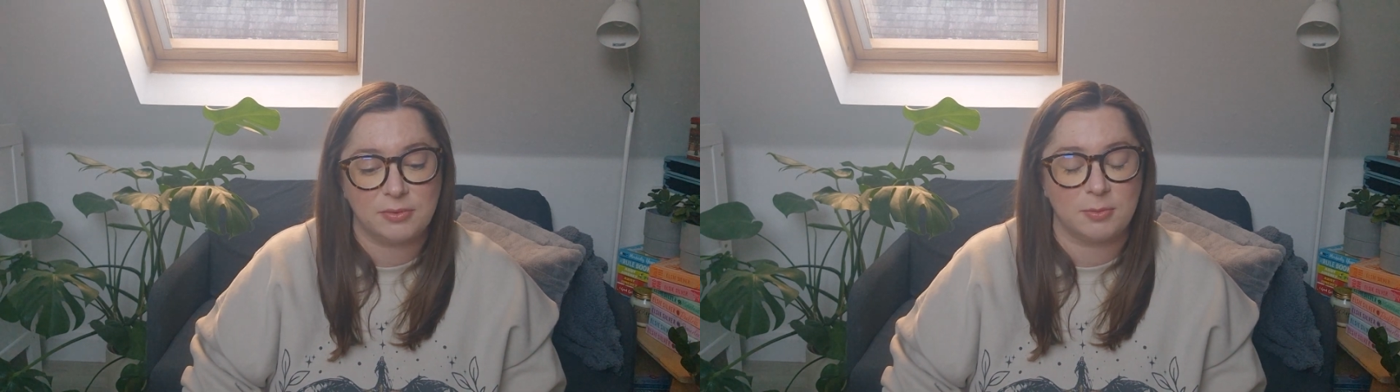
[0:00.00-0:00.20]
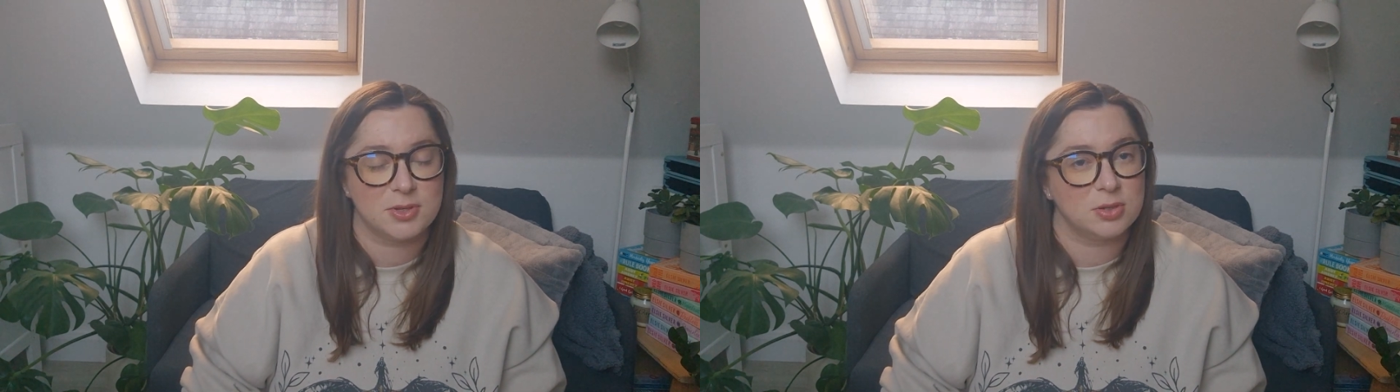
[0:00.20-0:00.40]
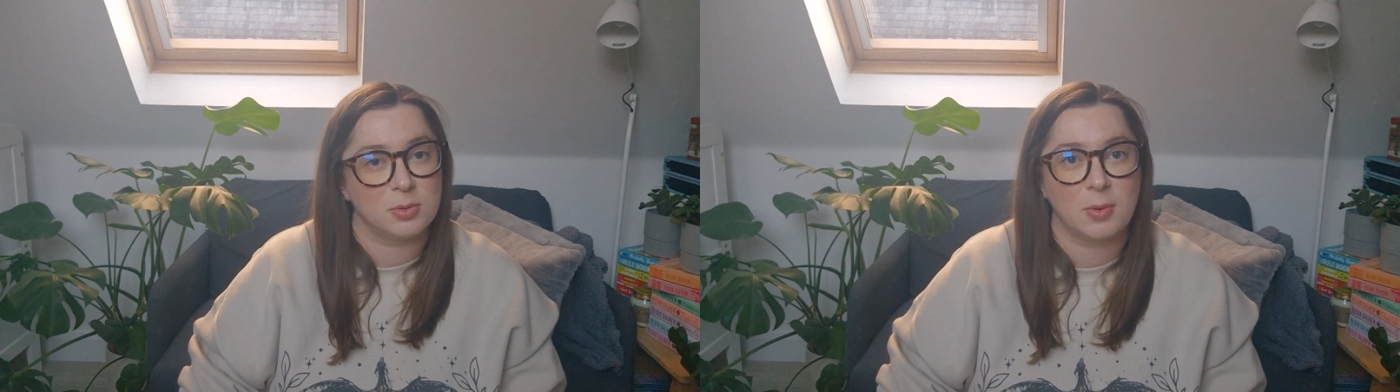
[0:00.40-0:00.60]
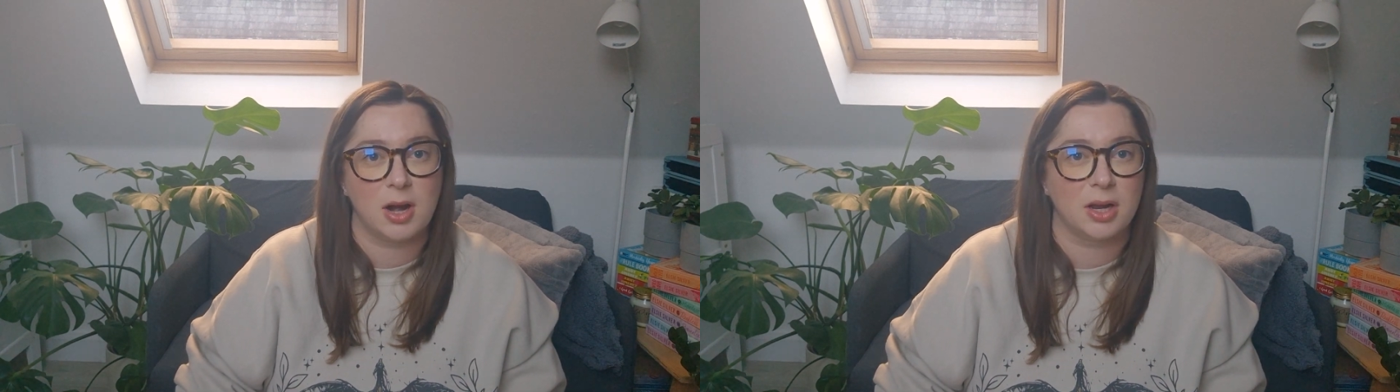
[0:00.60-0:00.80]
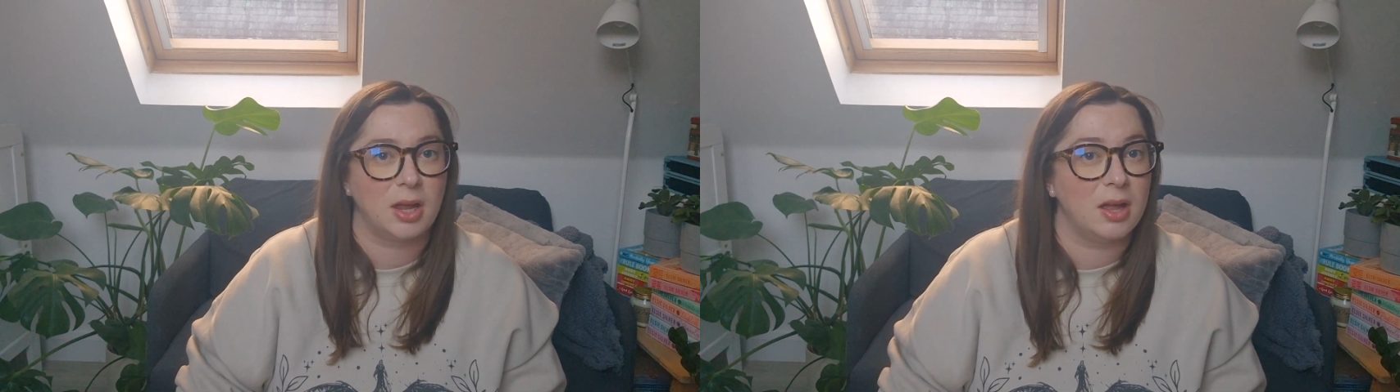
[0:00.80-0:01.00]
from a
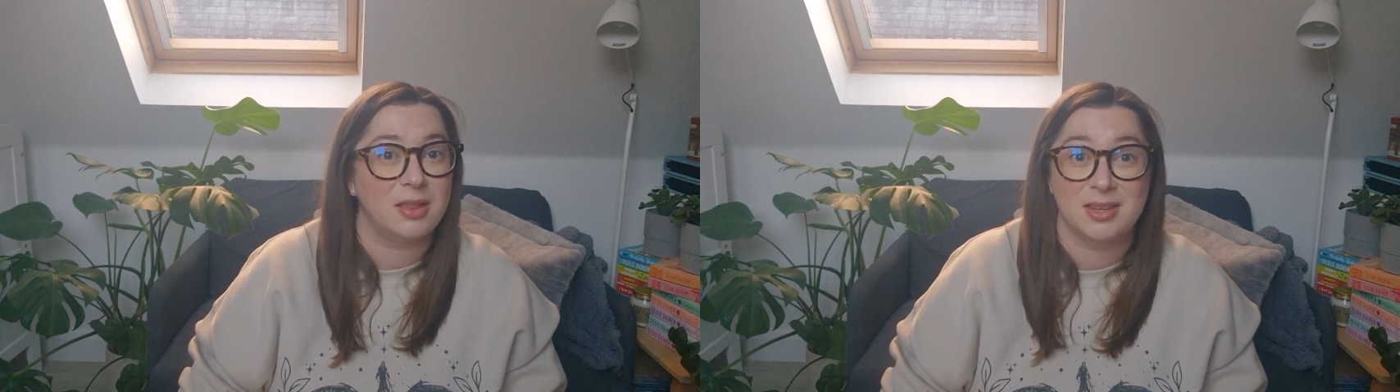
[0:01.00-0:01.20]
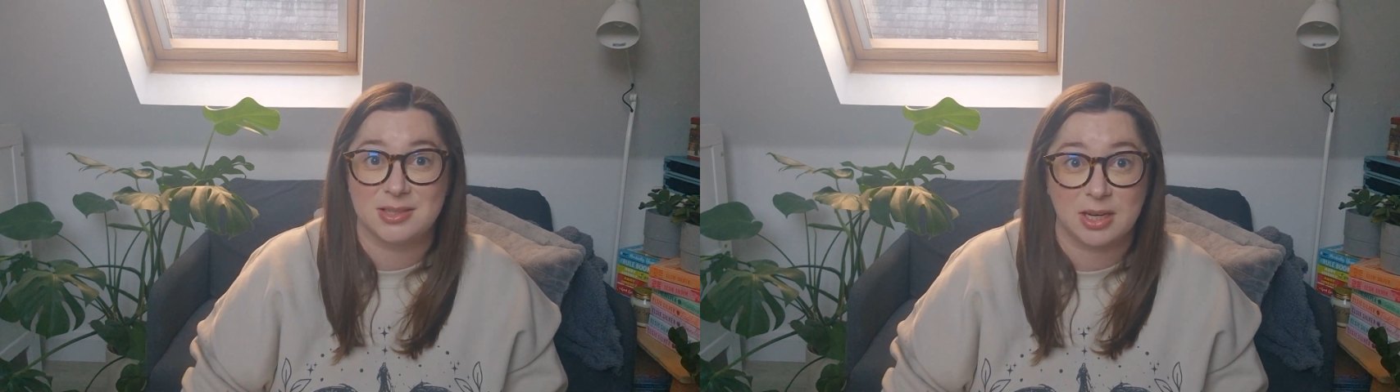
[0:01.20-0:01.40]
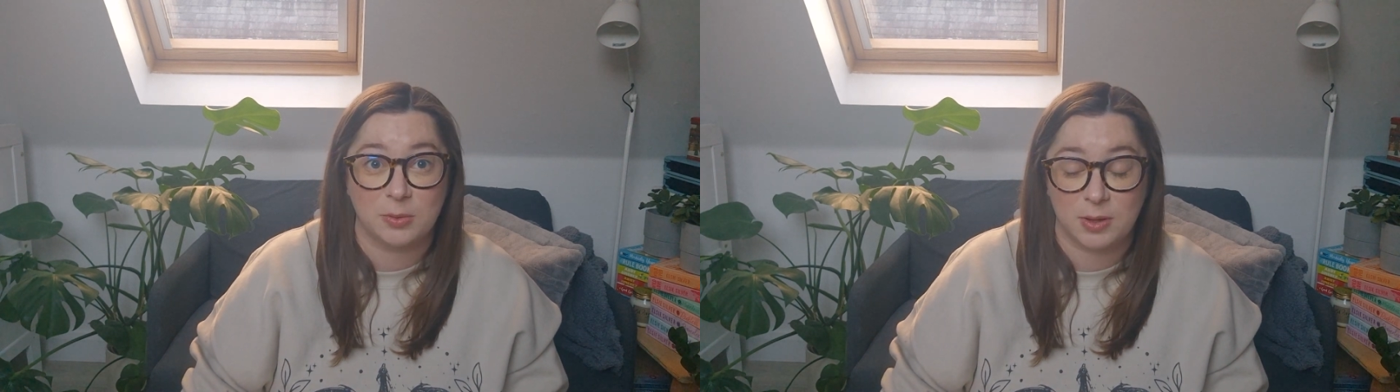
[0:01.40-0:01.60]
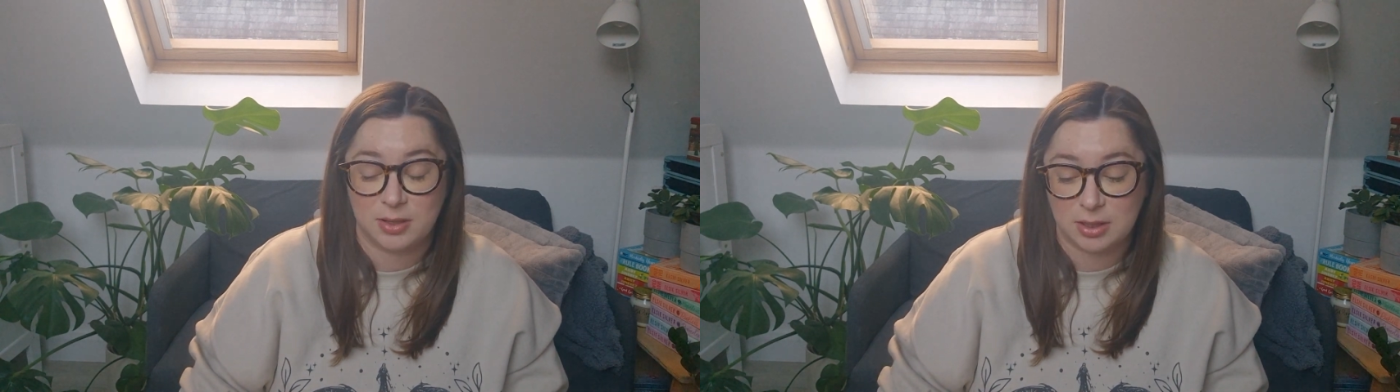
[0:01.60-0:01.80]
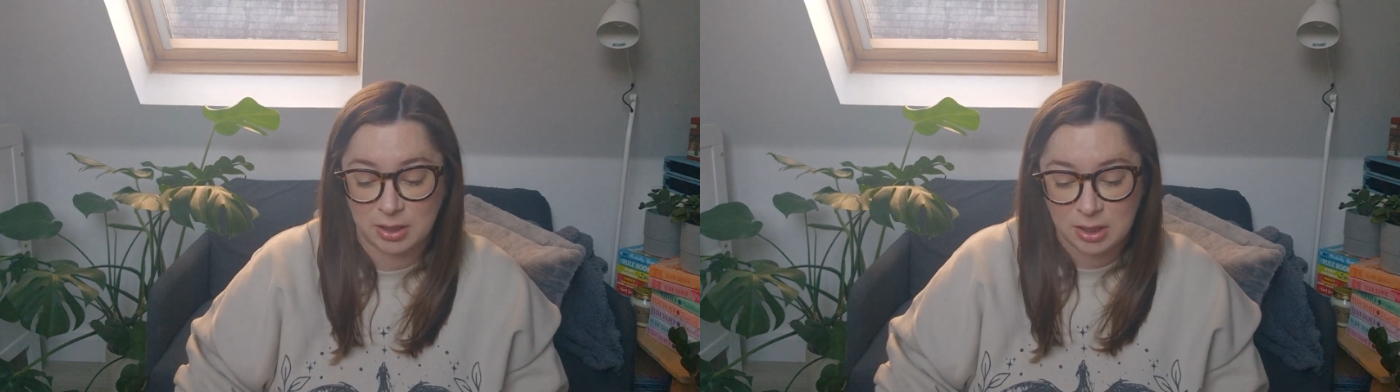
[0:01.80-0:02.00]
supermarket and they stick with
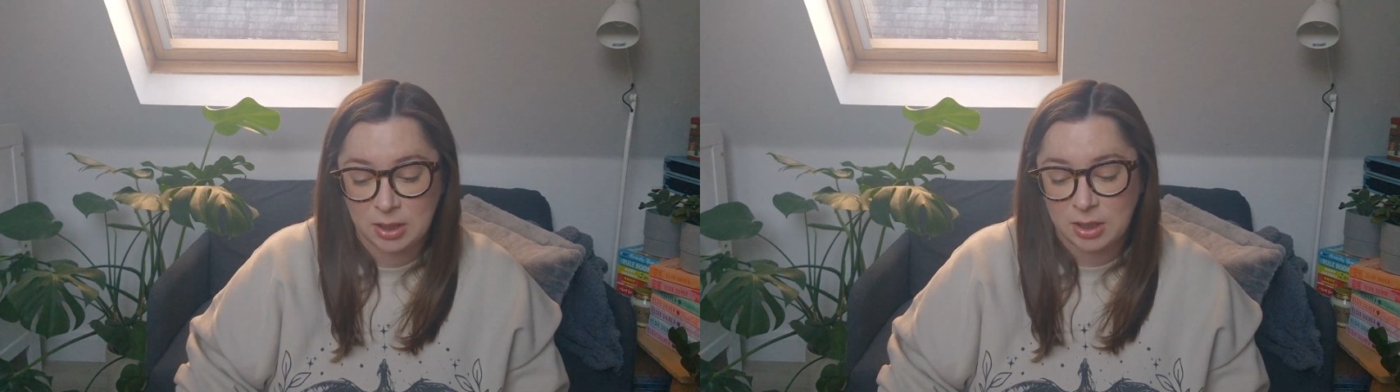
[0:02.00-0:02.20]
it.